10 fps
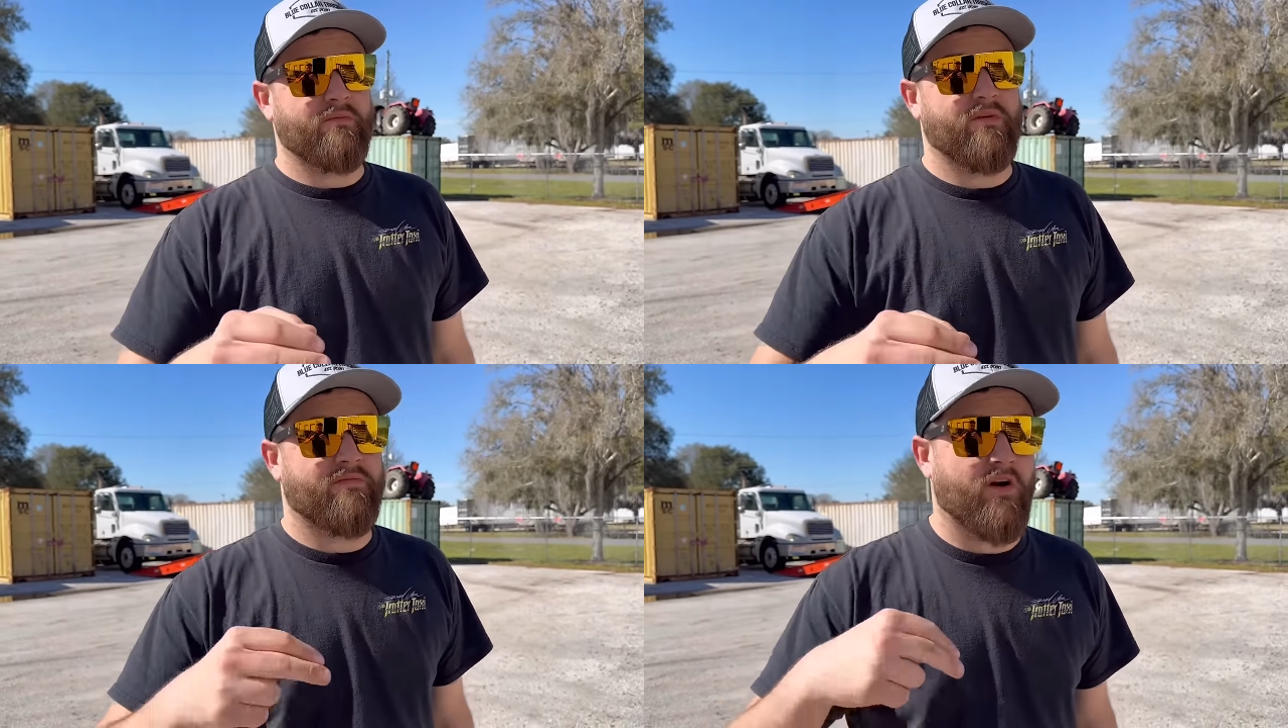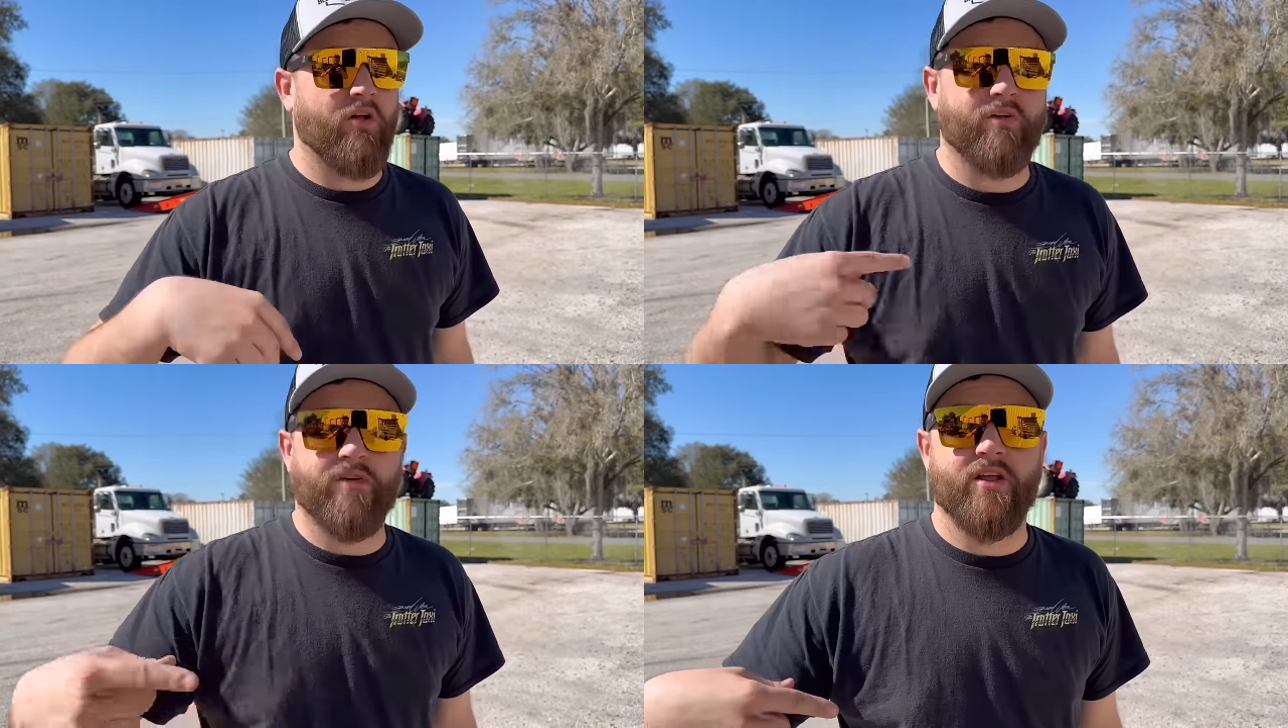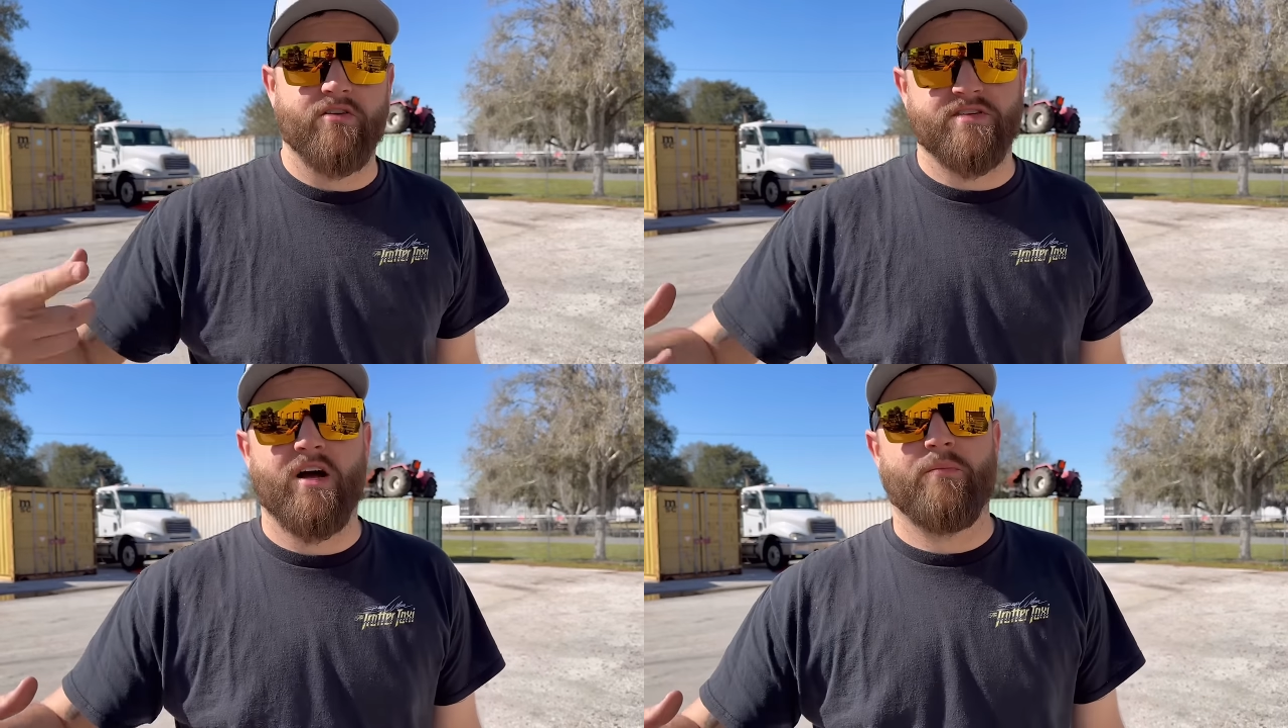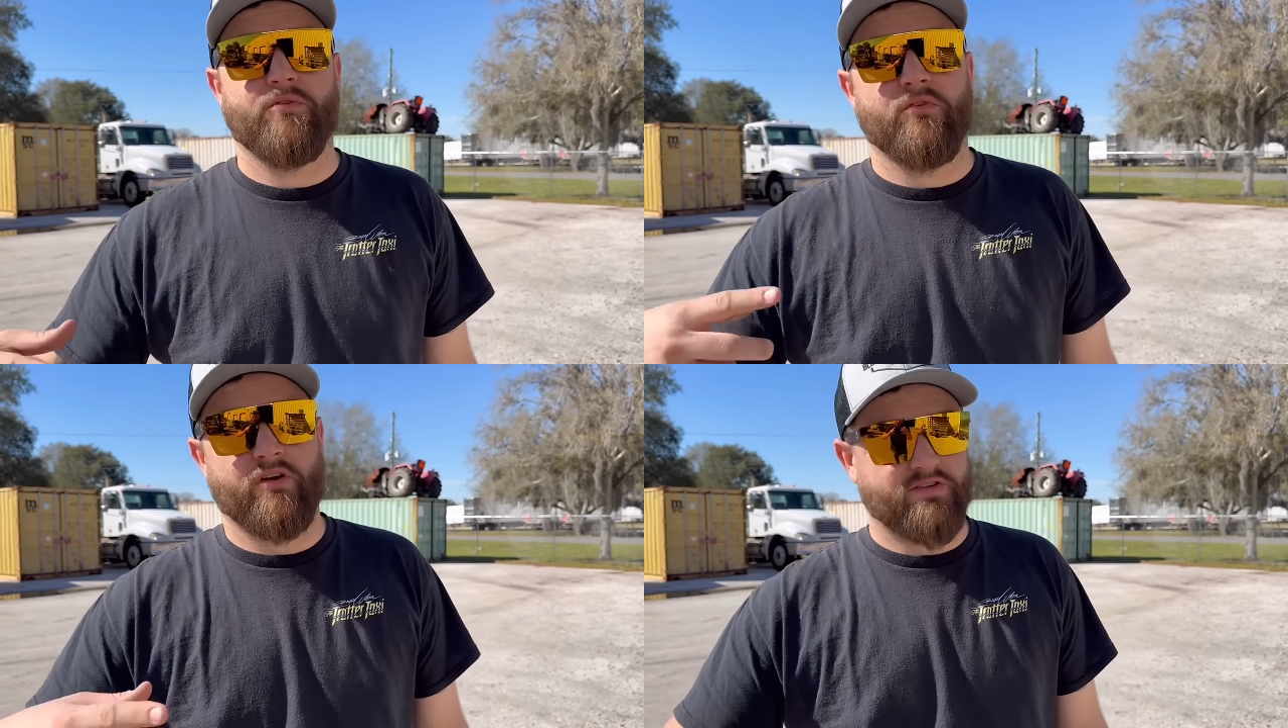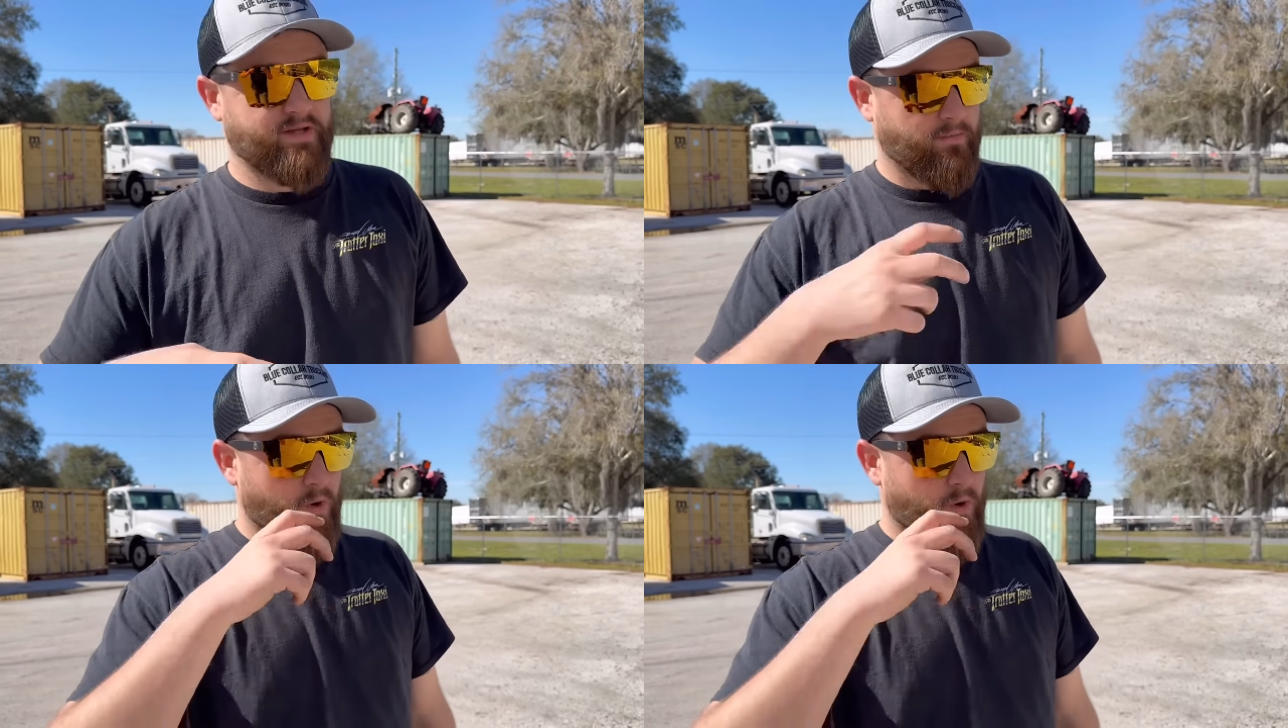but following videos up, you'll understand